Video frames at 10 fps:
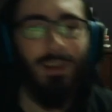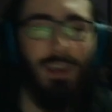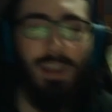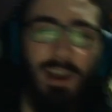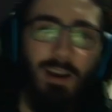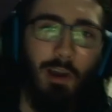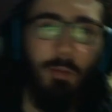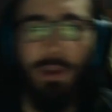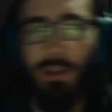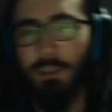Anyhow, I hope
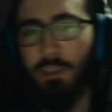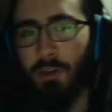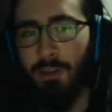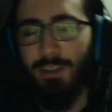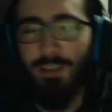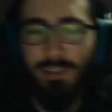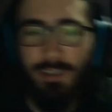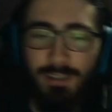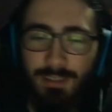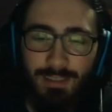y'all enjoyed
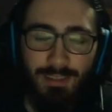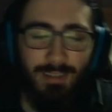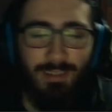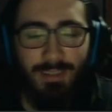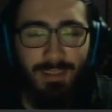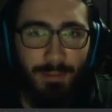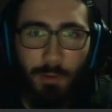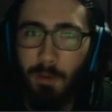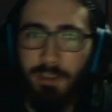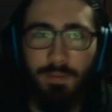this. Of
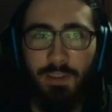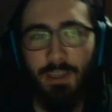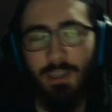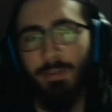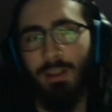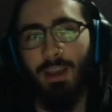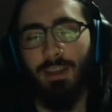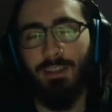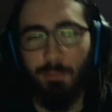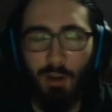course, if you did, leave a
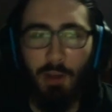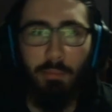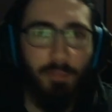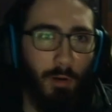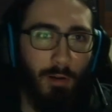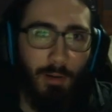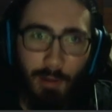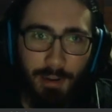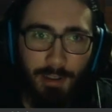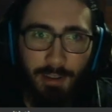like, subscribe if you aren't
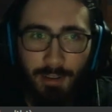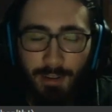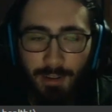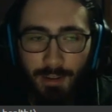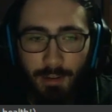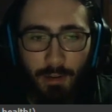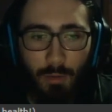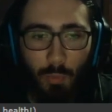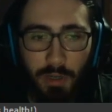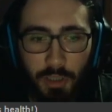already.
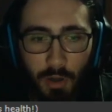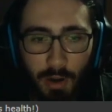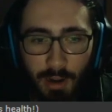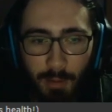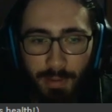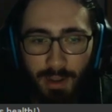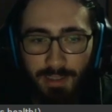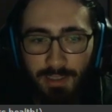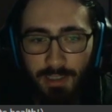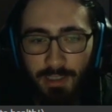We are trying our
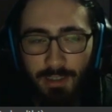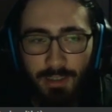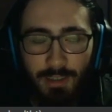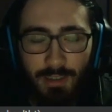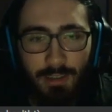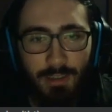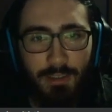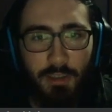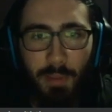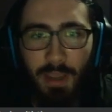best
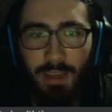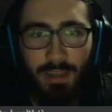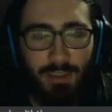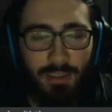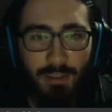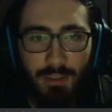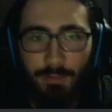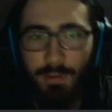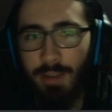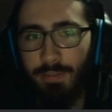to make it to
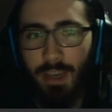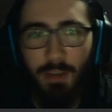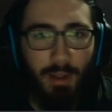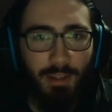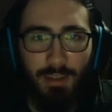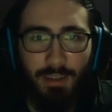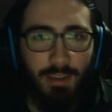5k by the end of the